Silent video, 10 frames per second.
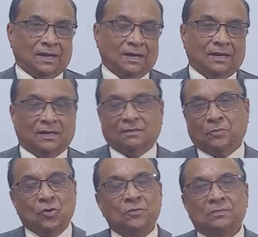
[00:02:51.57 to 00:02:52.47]

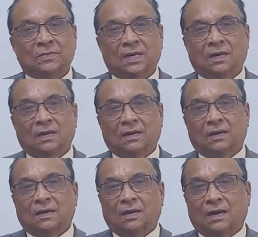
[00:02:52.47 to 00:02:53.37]
boom
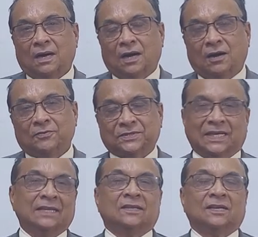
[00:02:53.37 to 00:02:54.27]
of
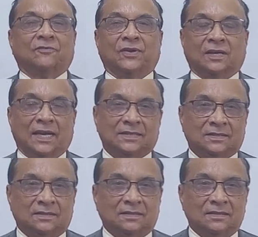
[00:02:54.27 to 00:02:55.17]
synthetic
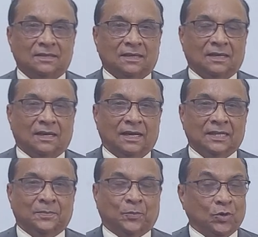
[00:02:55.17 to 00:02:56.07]
fertilizer
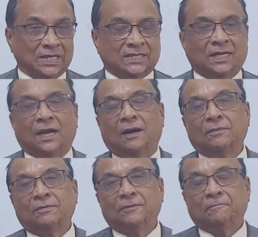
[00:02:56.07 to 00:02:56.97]
and the production
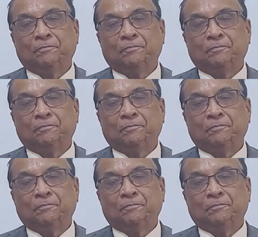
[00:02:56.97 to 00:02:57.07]
of